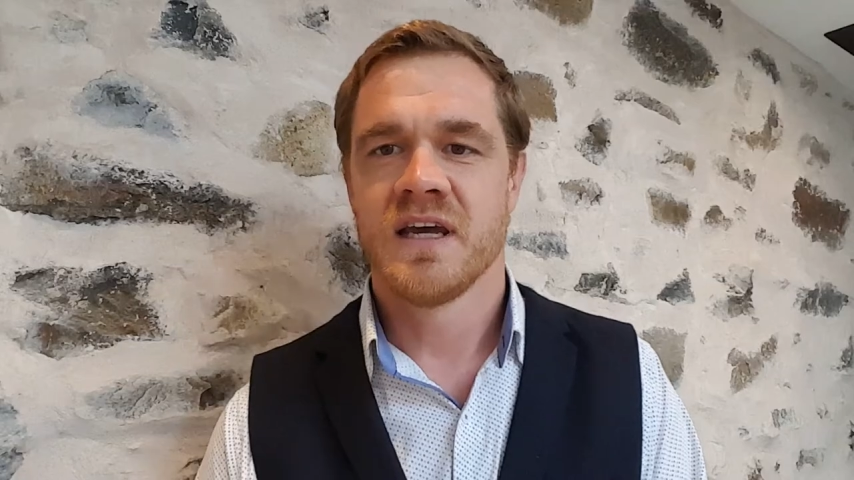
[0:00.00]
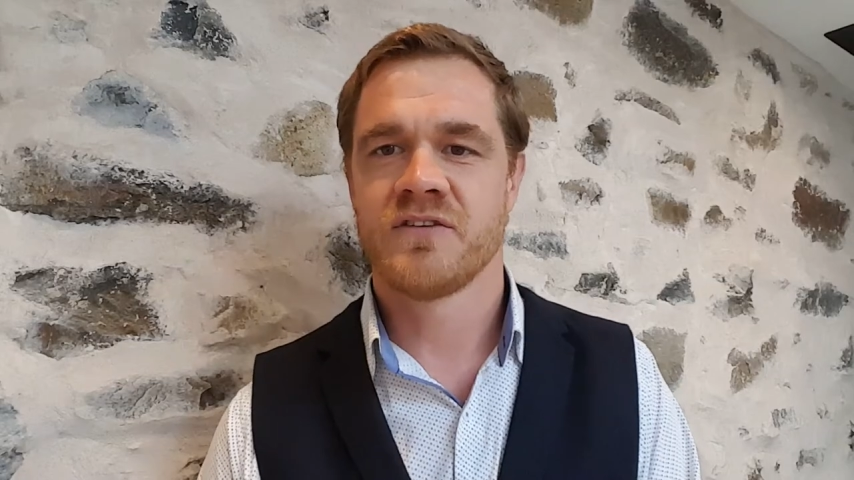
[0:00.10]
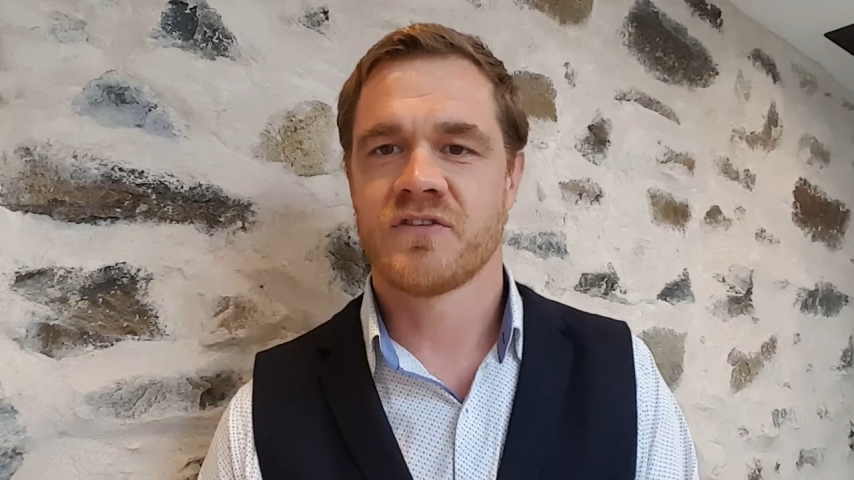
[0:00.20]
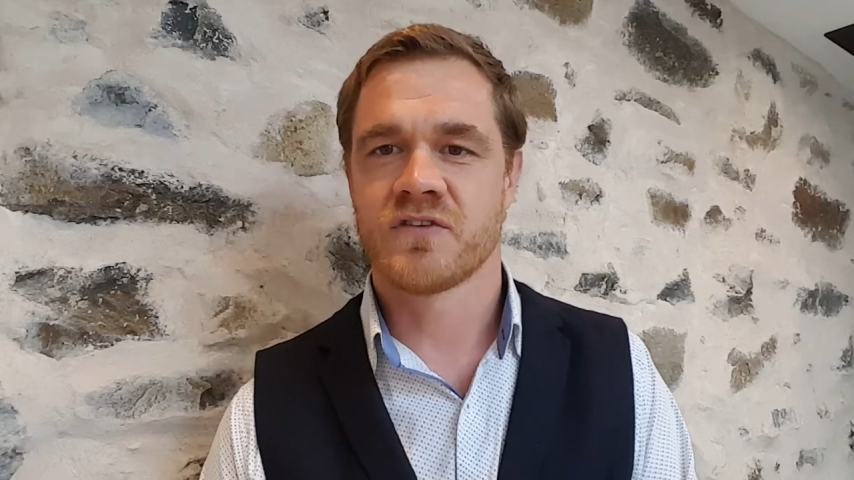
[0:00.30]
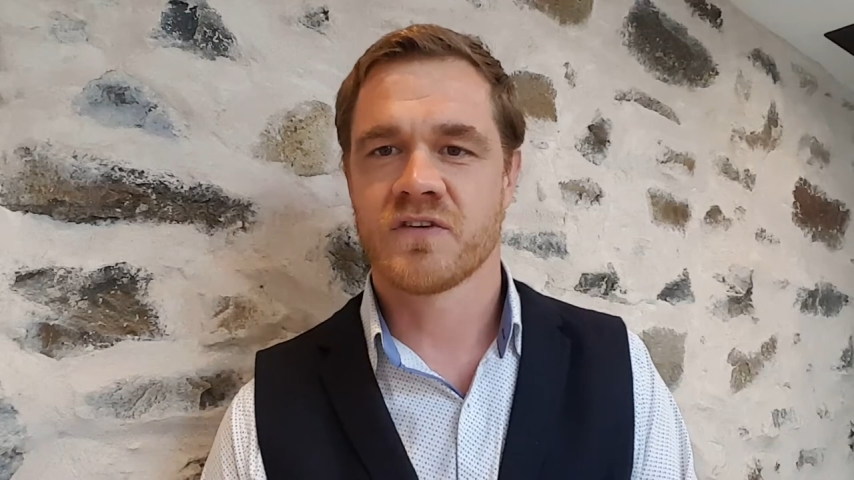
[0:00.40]

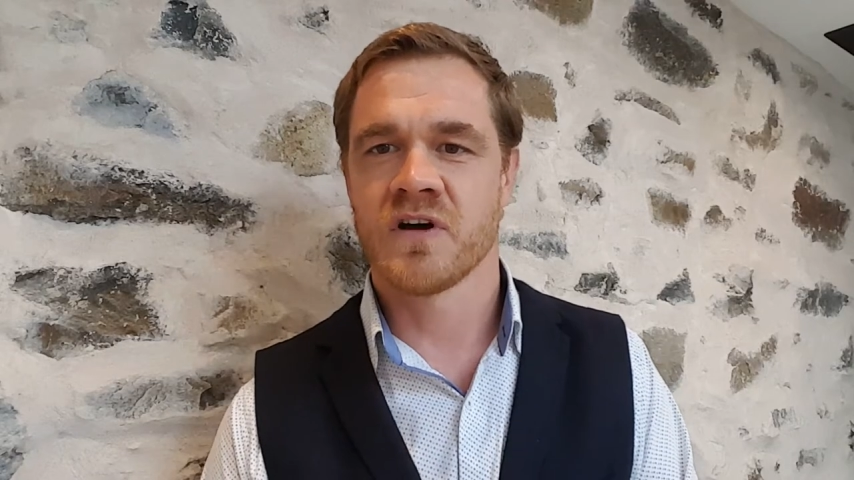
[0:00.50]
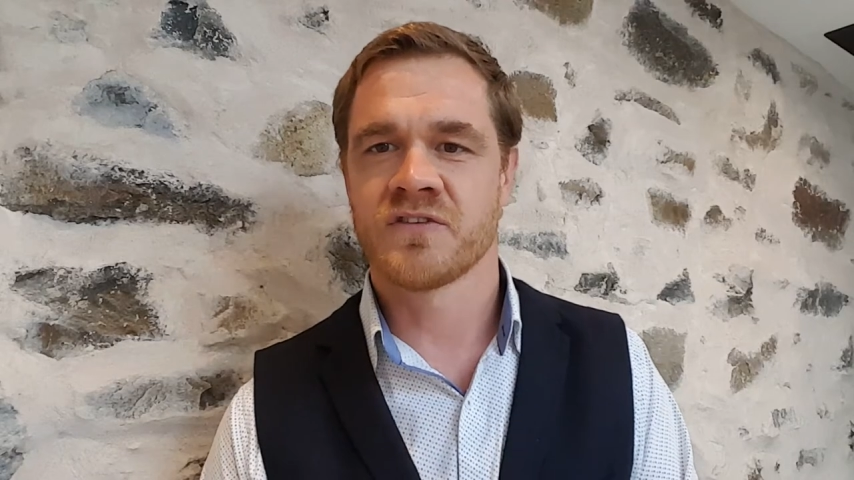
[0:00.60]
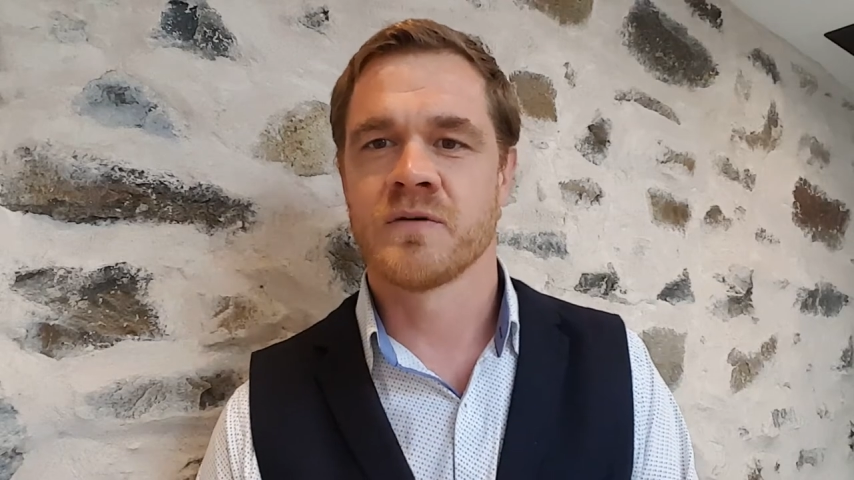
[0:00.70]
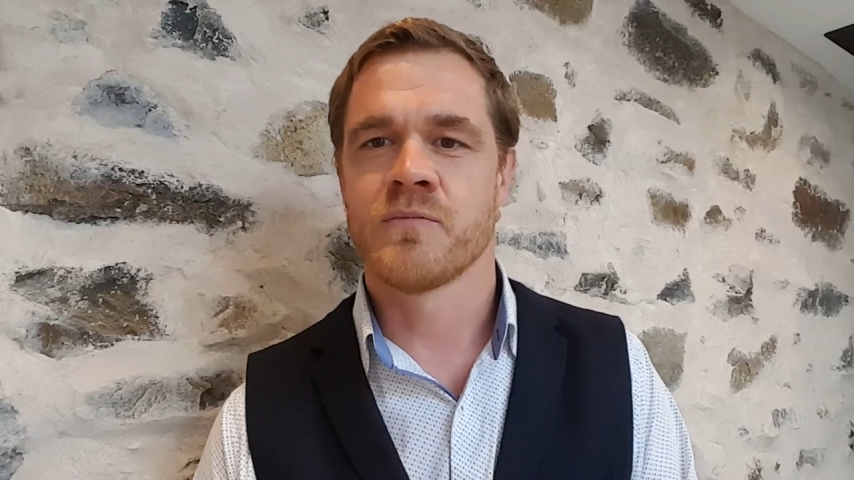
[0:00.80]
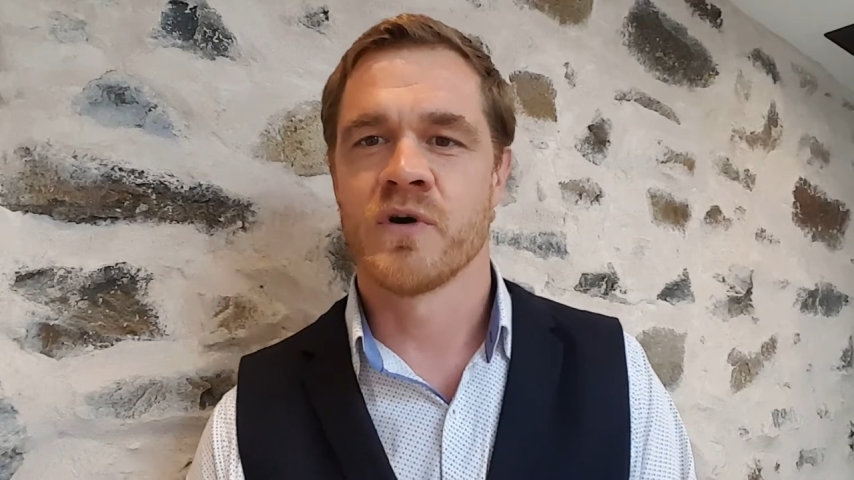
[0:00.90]
it's the
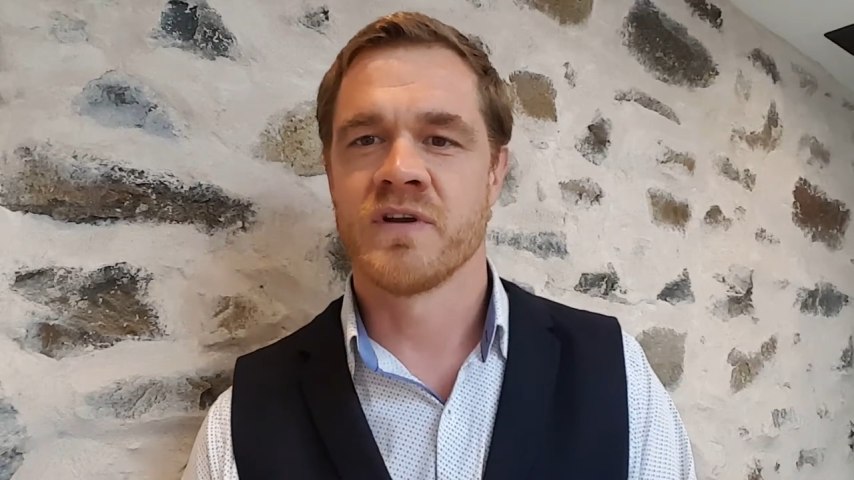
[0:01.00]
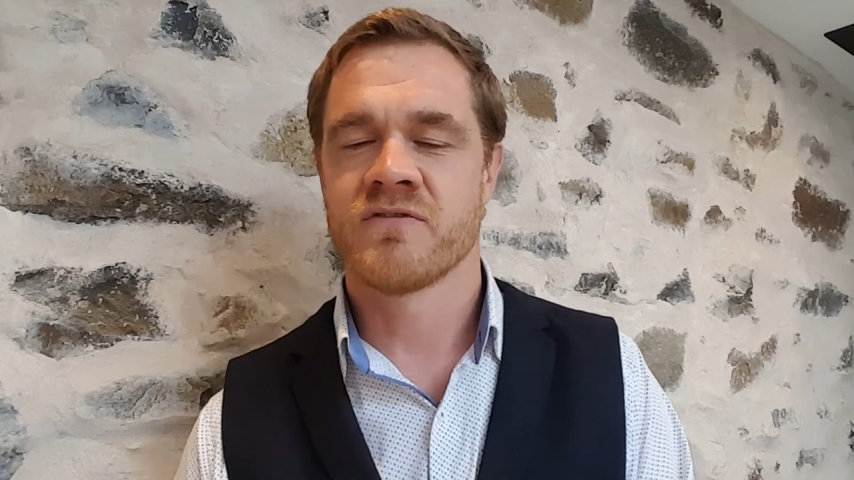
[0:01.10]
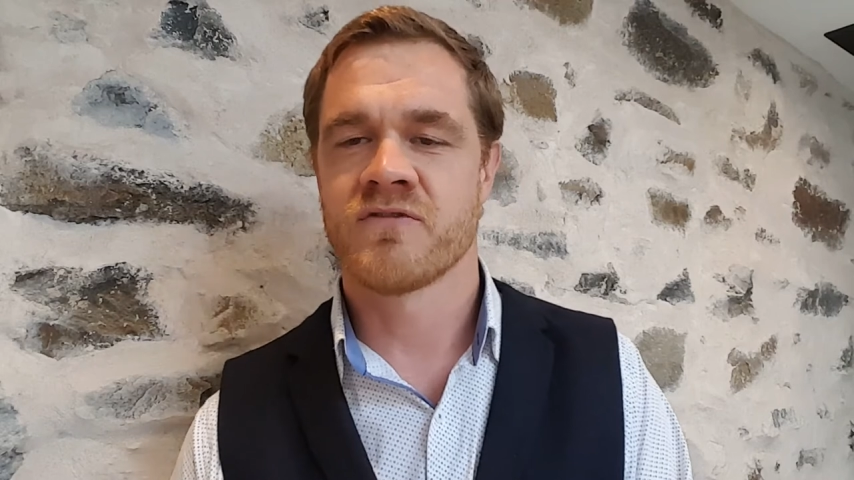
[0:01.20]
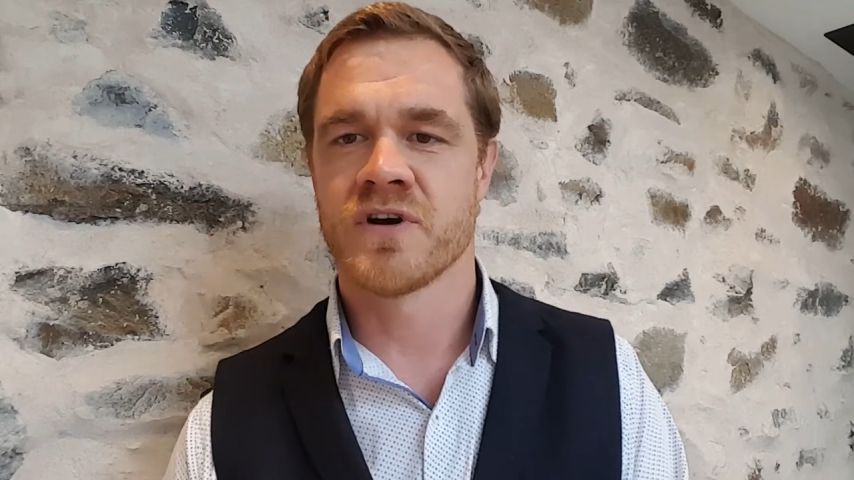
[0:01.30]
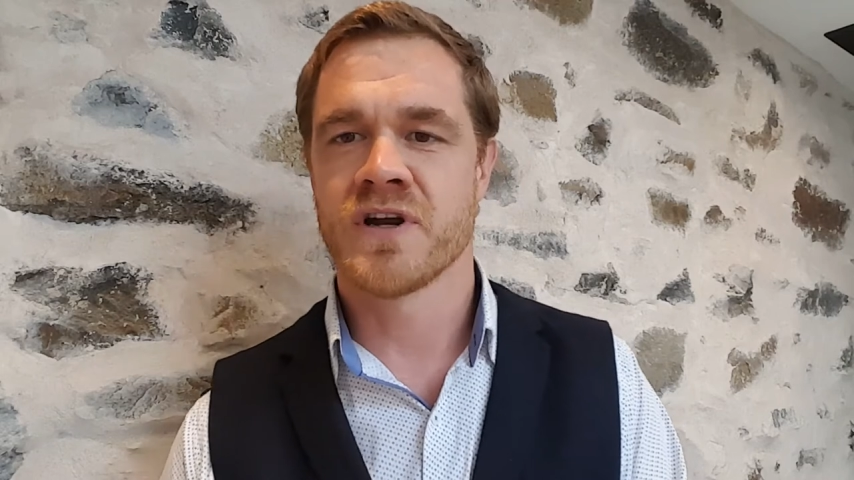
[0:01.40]
starting point
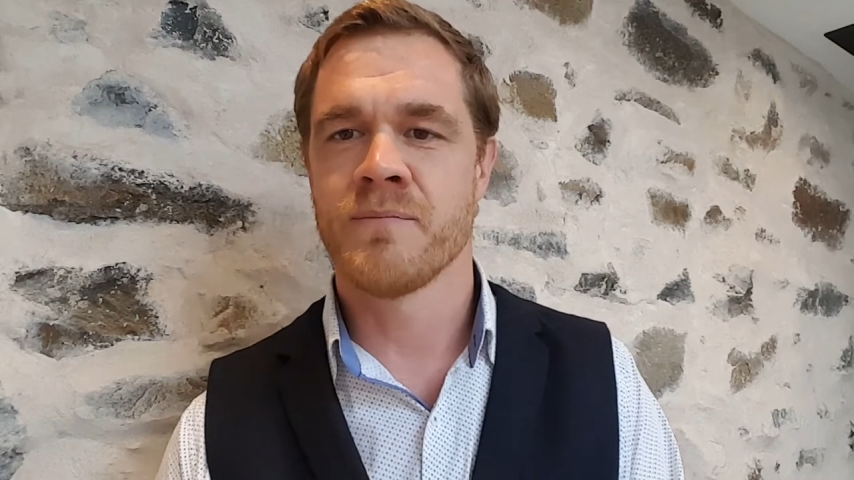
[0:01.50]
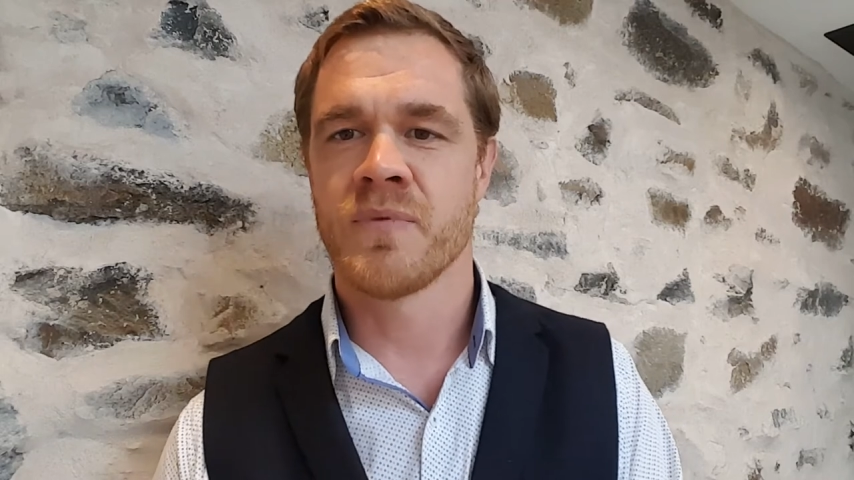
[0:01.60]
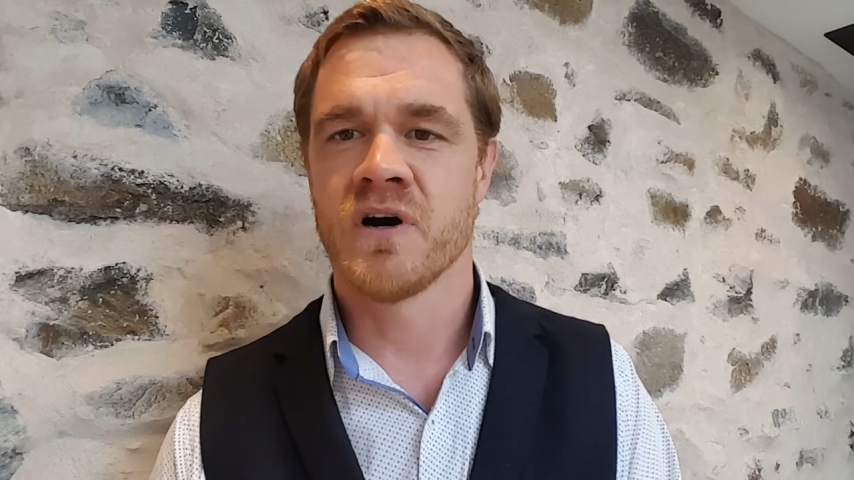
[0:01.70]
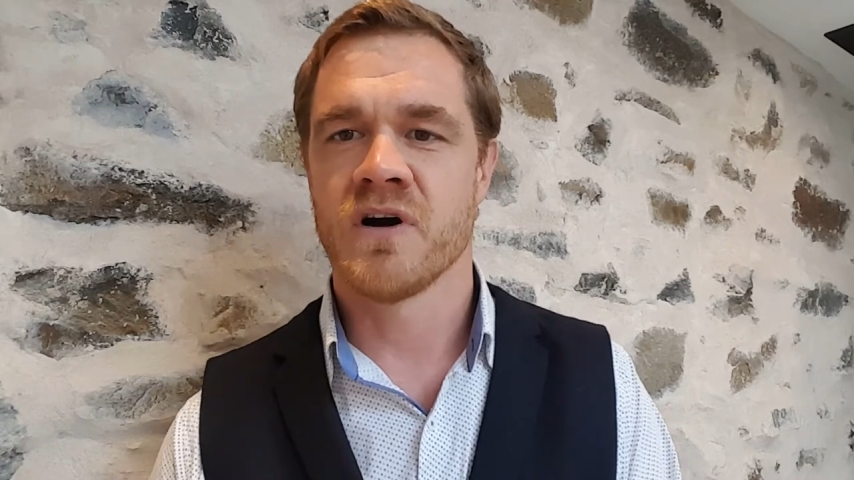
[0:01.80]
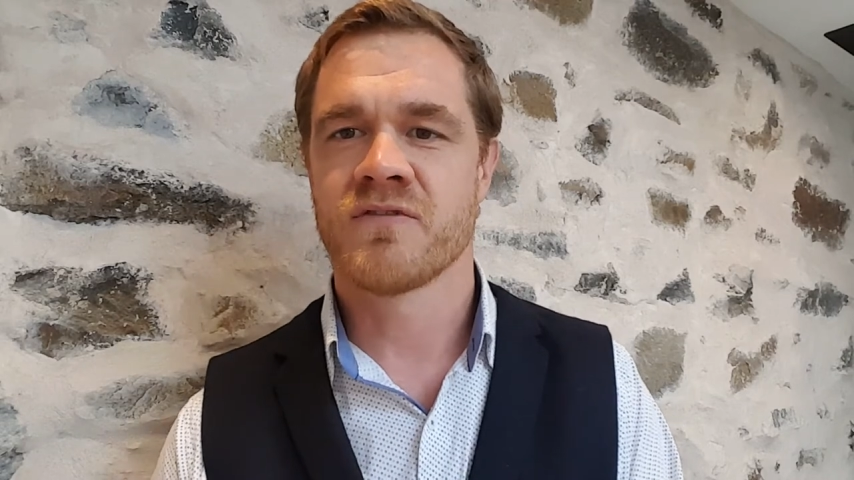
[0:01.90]
for a
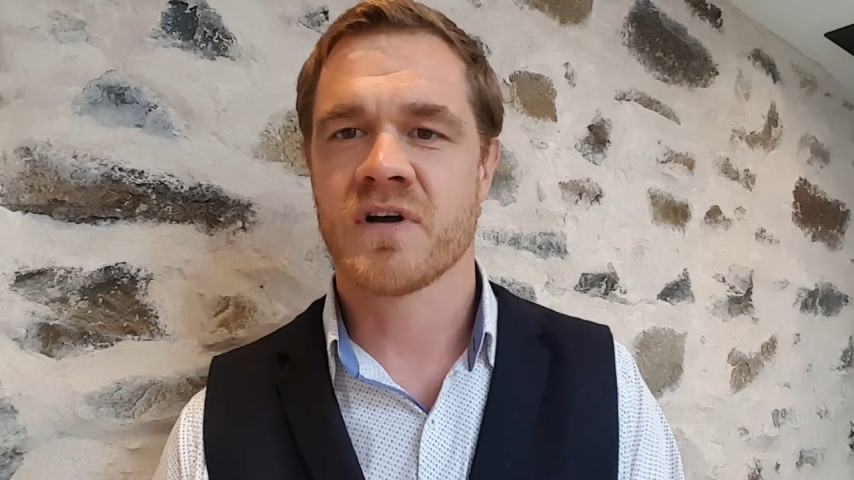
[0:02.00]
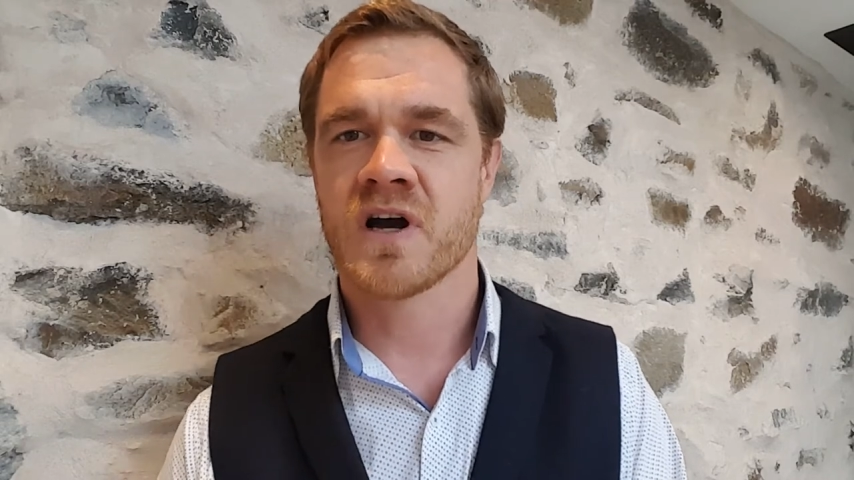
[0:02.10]
number of